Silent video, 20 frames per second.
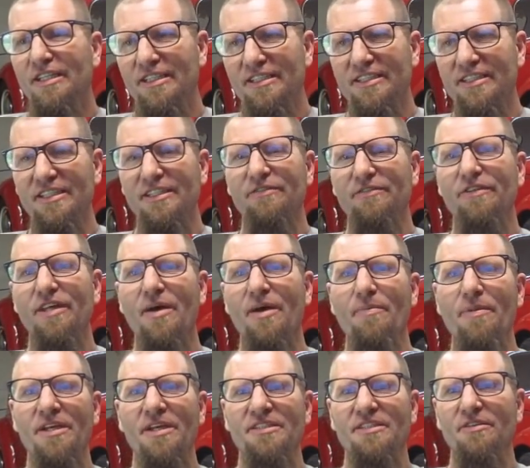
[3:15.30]
to see if
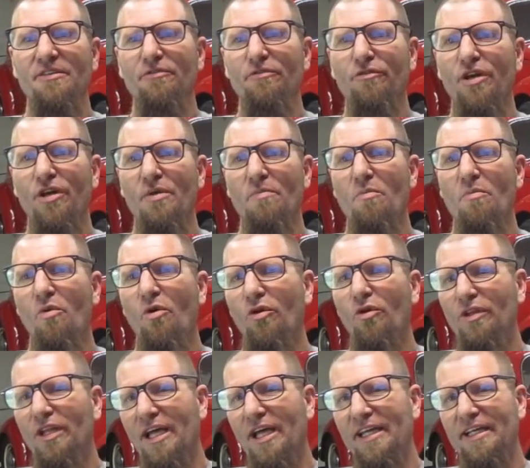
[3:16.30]
that makes it run
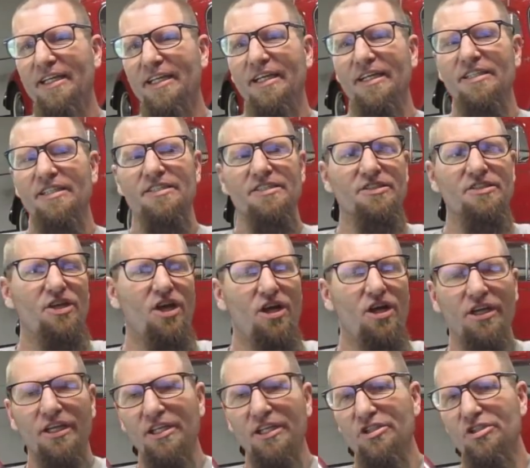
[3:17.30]
more like a
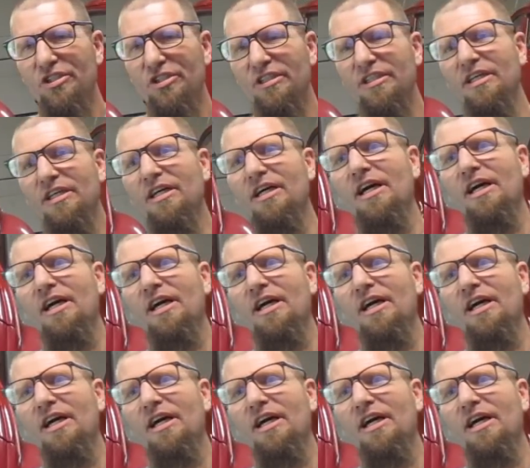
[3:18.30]
stock engine.